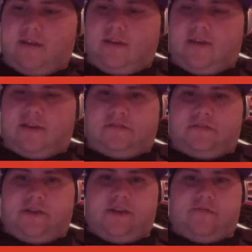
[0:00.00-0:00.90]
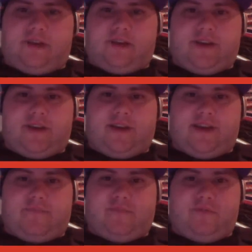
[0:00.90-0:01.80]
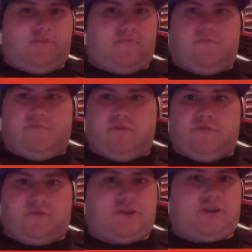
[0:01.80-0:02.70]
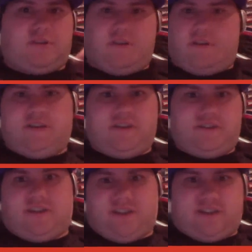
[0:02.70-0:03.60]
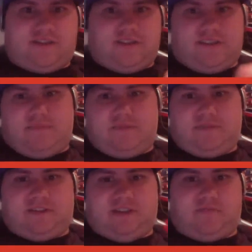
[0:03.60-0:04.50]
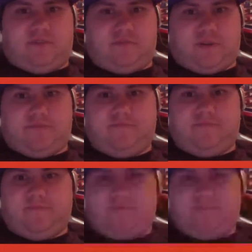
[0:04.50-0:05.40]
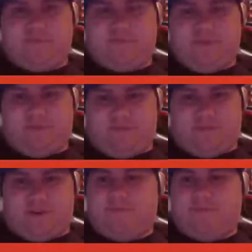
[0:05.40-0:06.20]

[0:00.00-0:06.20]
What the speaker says: So anyway, yep, we were trucking along these topics today, weren't we? So far.